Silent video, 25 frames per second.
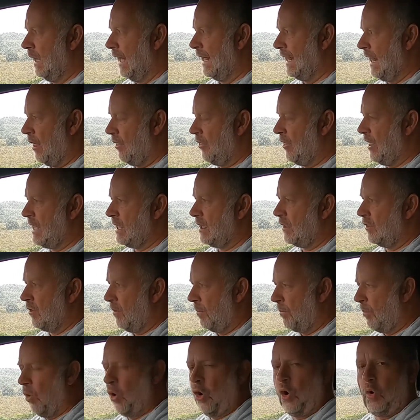And I think
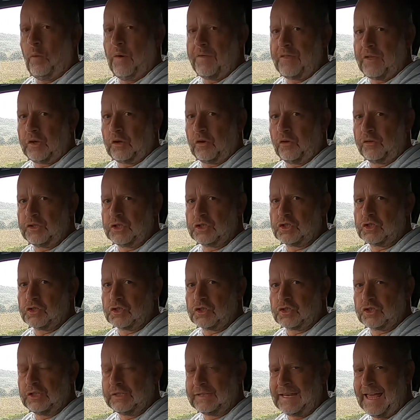the poor weather
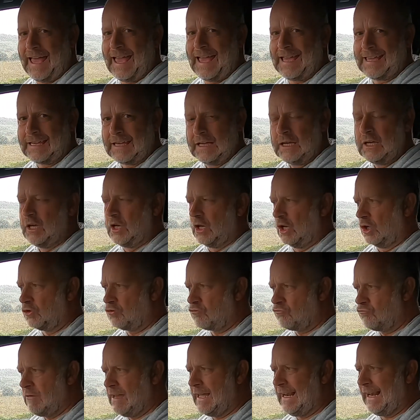conditions today
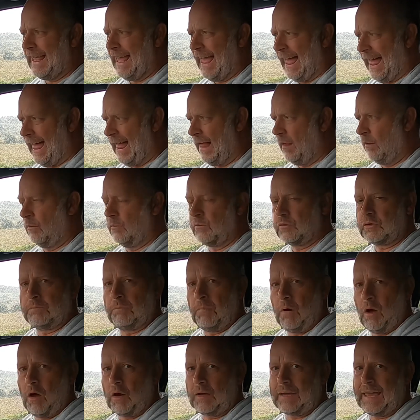has really helped
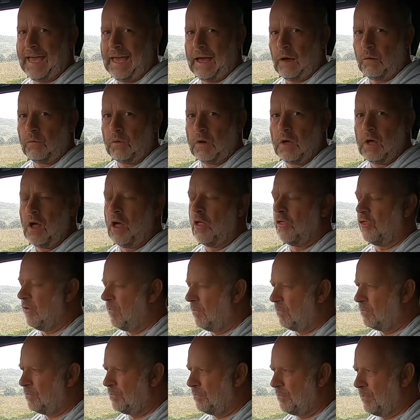mark out
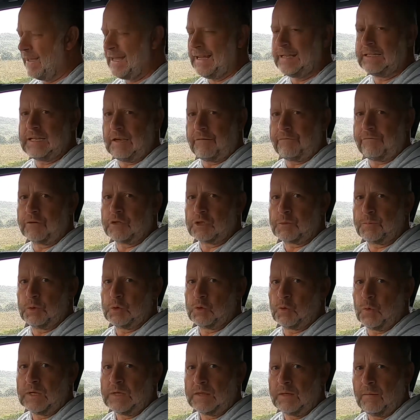the big difference
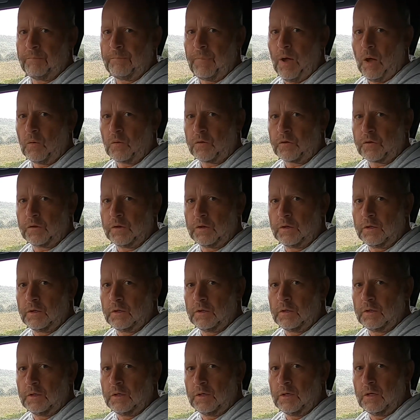between them both.
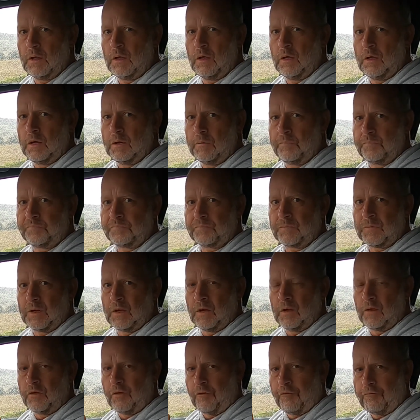
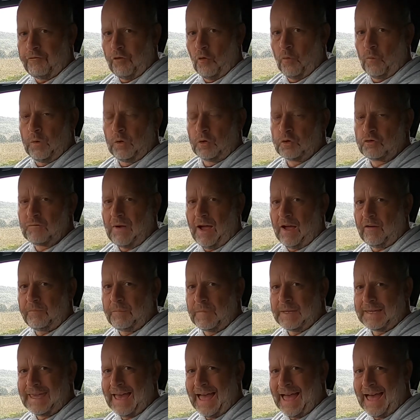The front-wheel drive
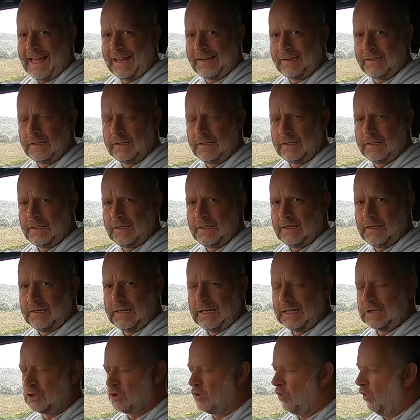Megane,
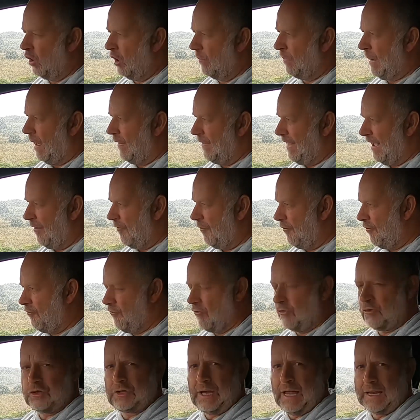it's all about that
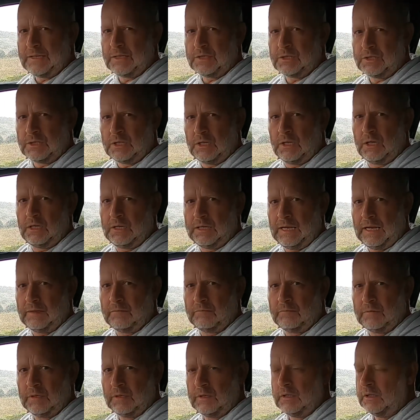front-end
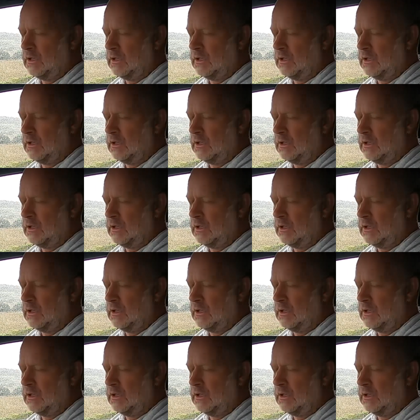turning,